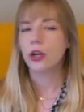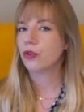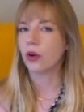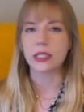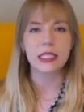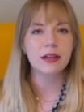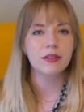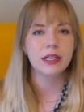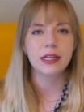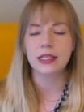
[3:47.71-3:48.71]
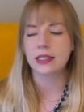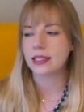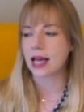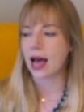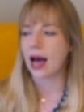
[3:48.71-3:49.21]

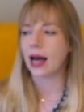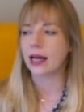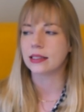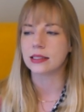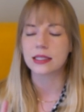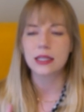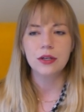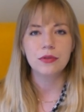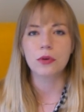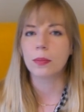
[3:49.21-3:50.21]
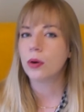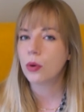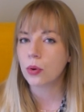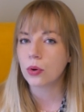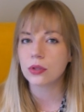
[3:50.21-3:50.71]
criterias and
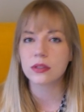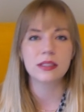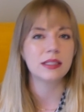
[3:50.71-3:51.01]
reports.